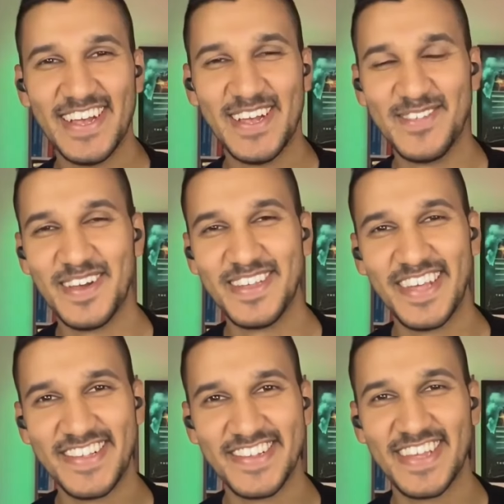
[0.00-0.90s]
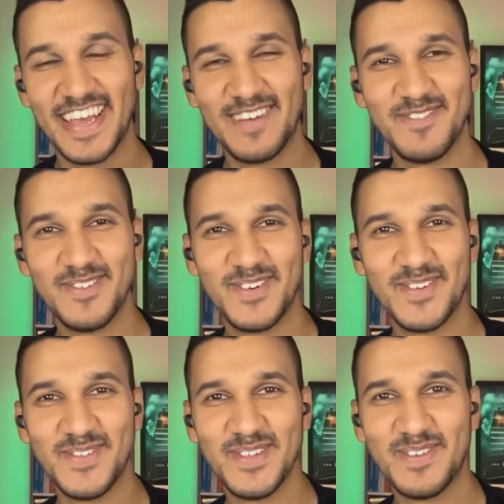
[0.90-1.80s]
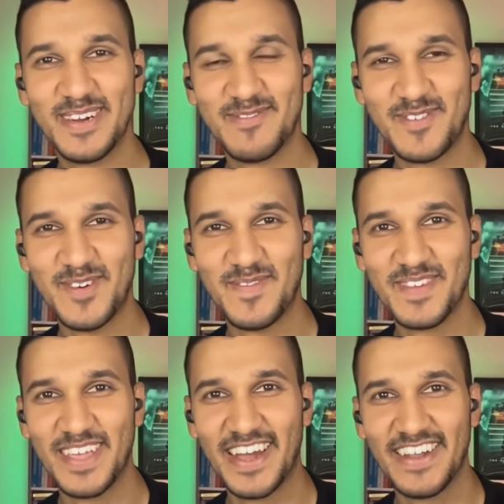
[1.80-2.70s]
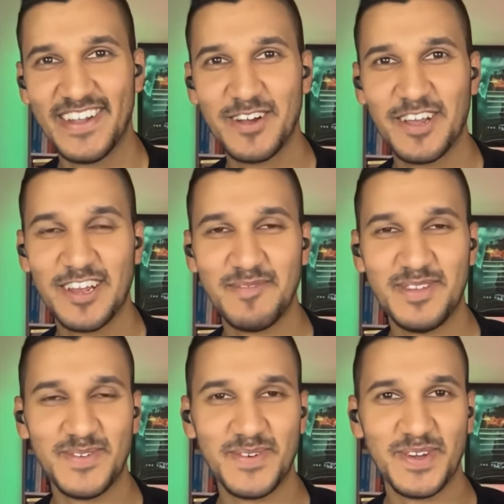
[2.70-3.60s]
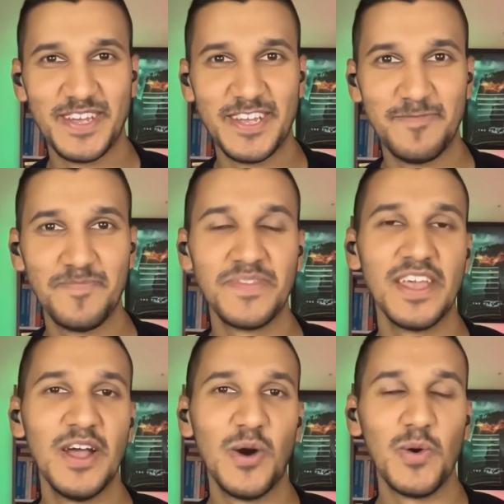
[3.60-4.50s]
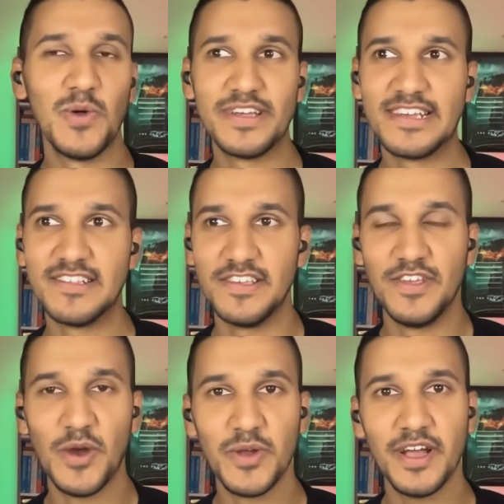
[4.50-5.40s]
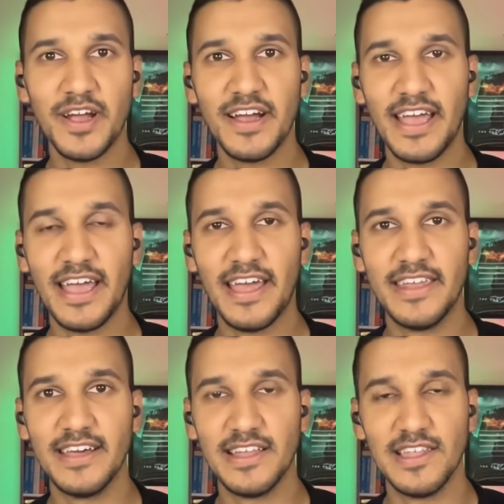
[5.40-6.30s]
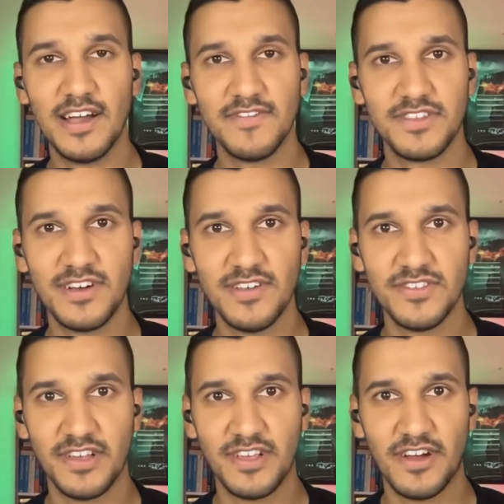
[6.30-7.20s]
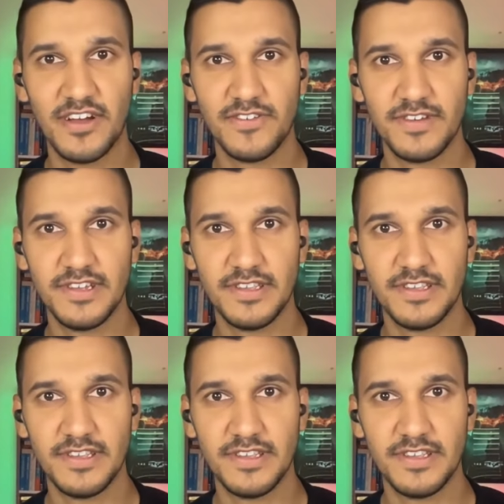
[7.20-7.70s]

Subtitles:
It's fantastic to have you on all the way from Canada. Going to be talking all things yoga and lifestyle psychiatry